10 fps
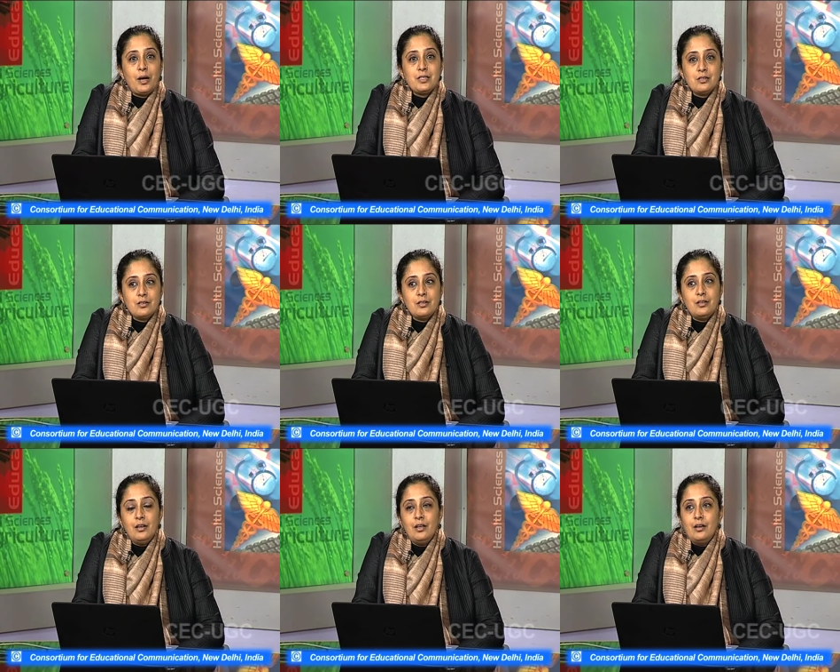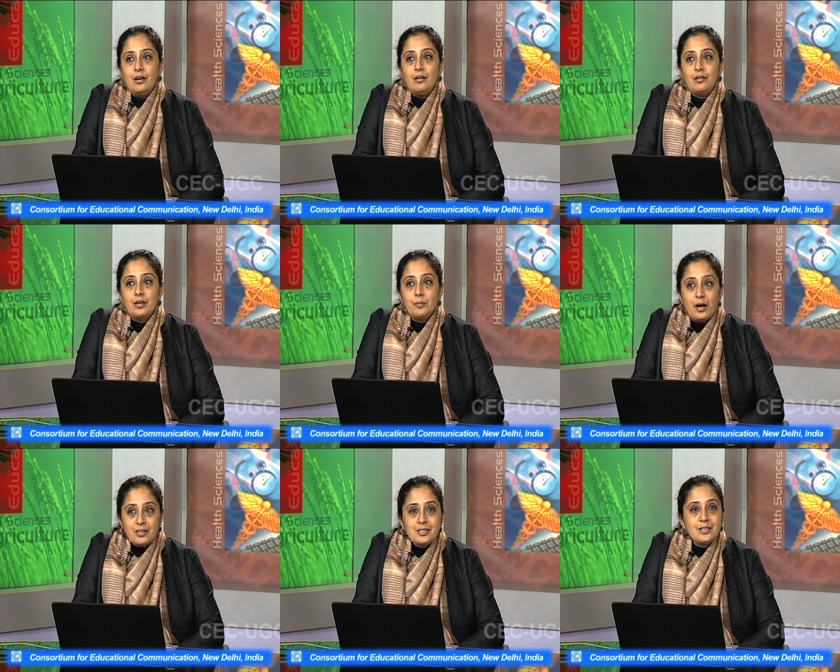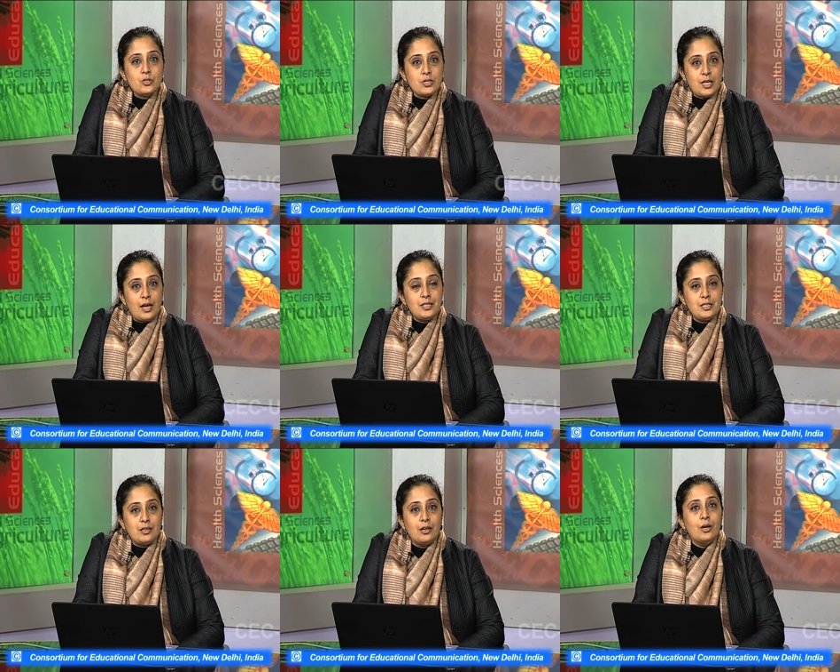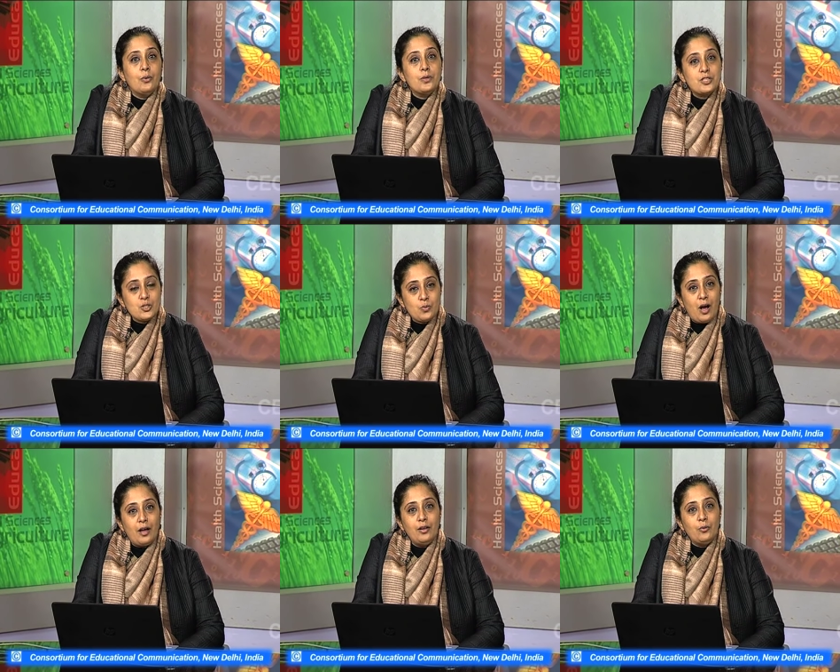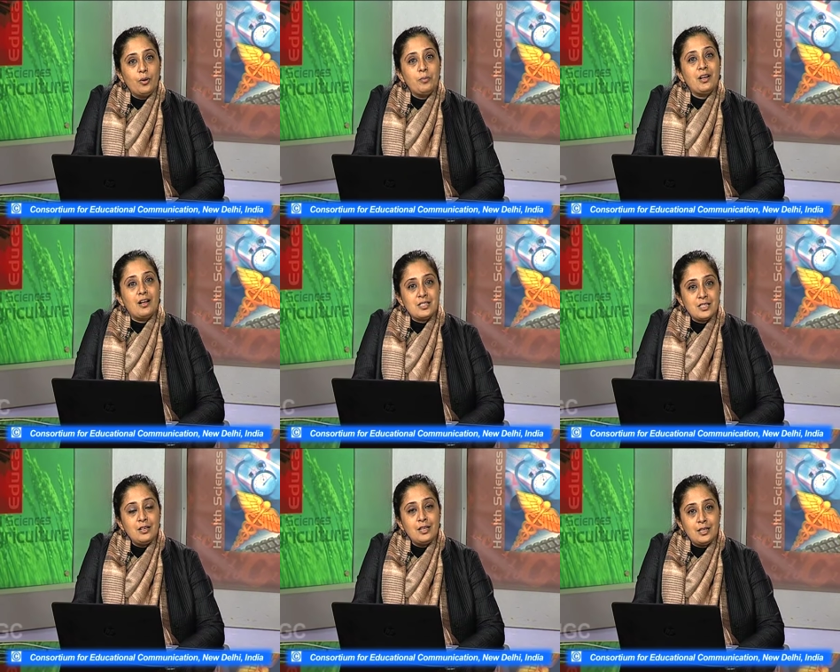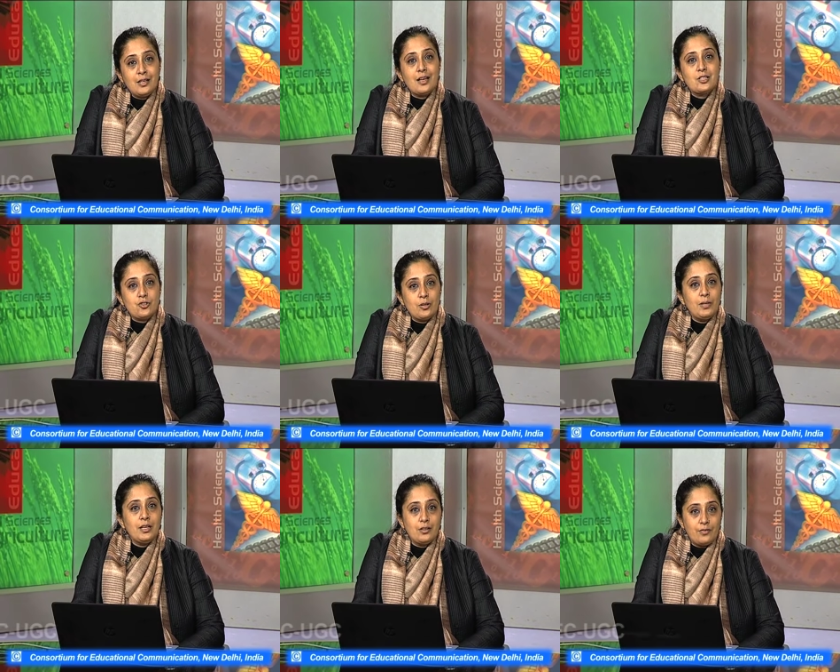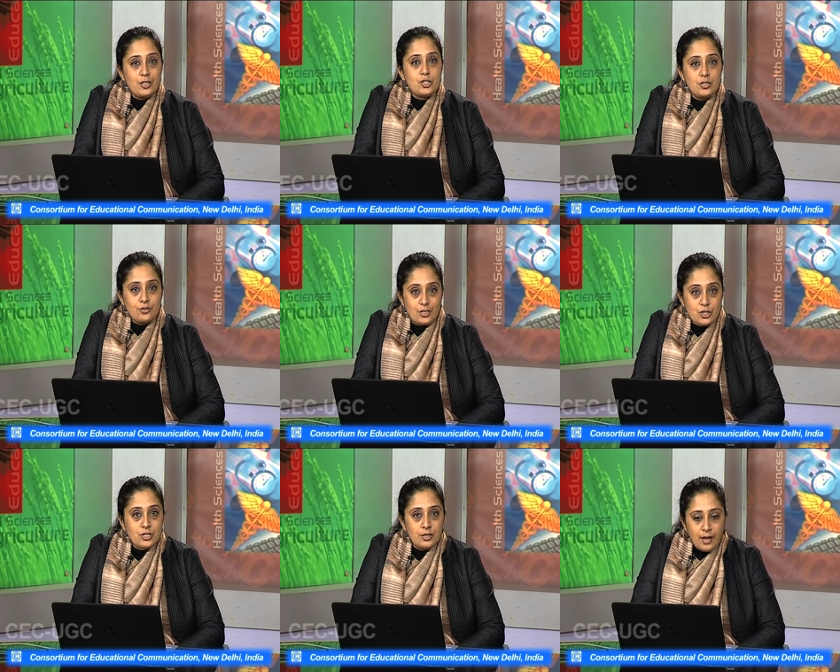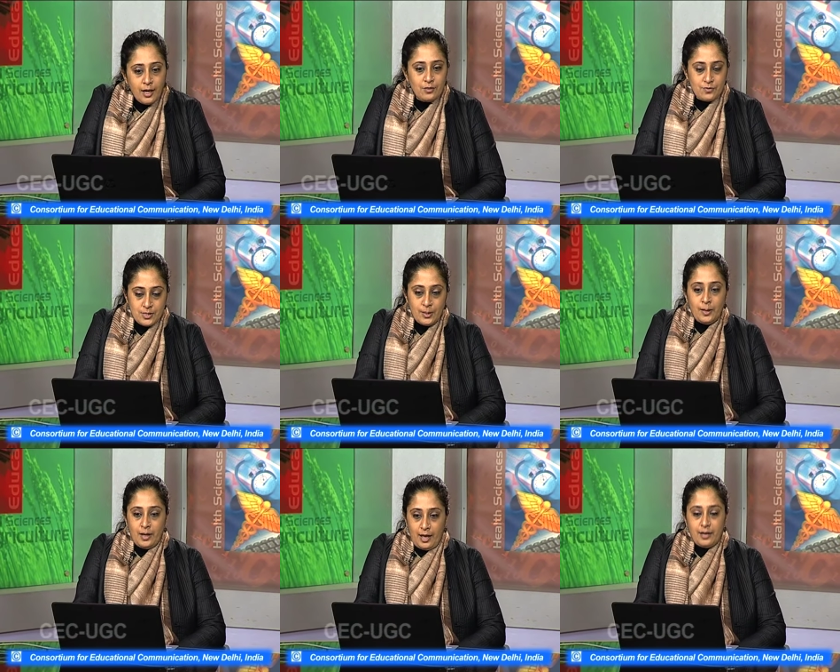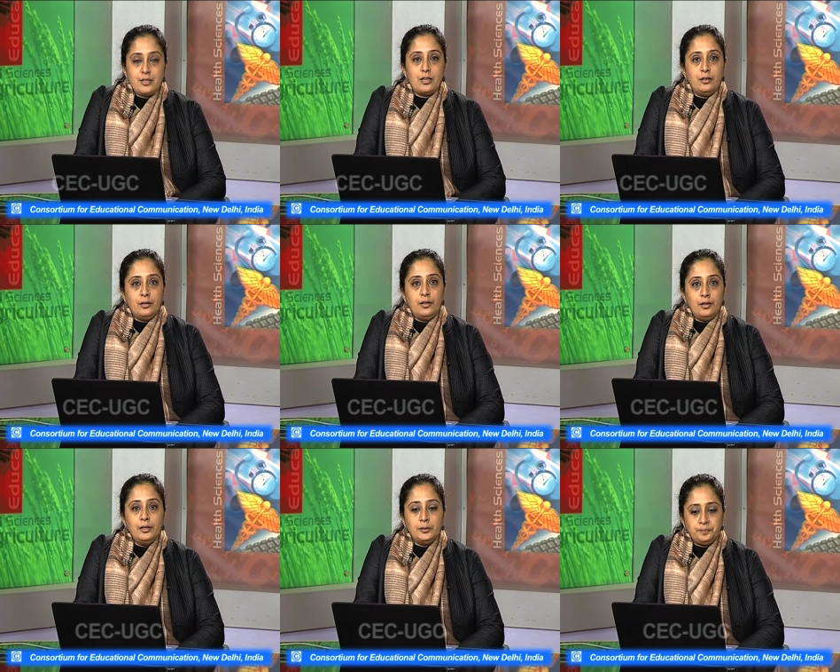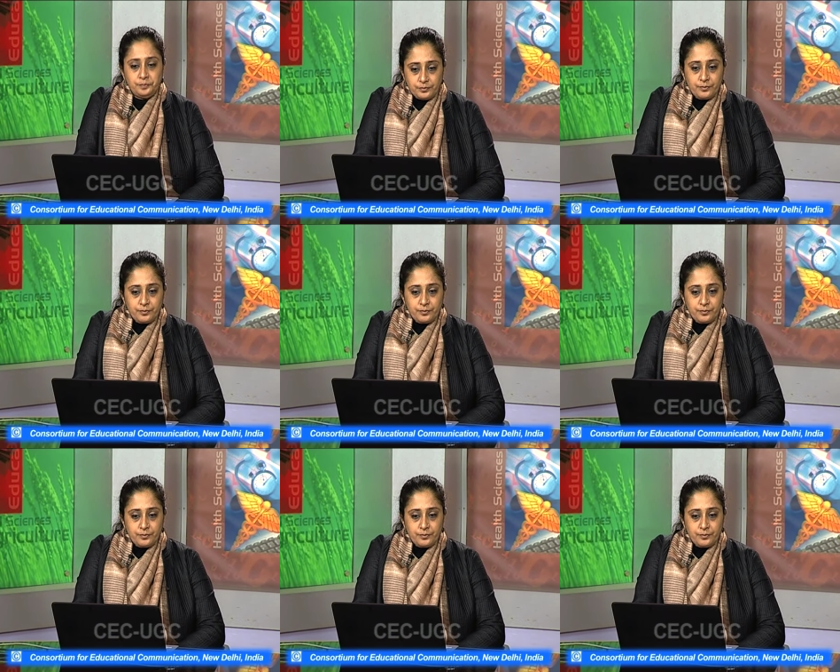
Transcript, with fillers: by certain uh, demands in society, which is why women are still leading extremely conventional, traditional lives. And uh, here,